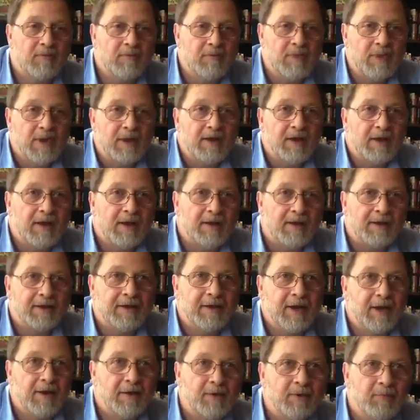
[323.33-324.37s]
that I
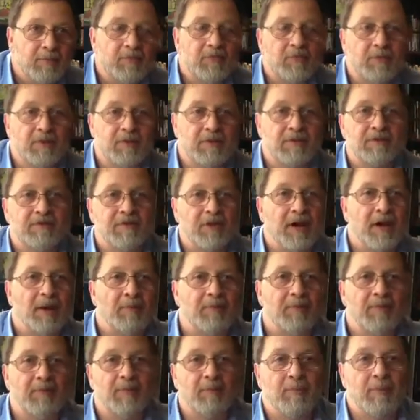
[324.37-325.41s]
encountered between the
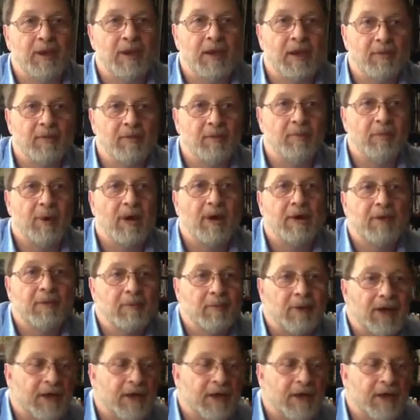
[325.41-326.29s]
top and the bottom.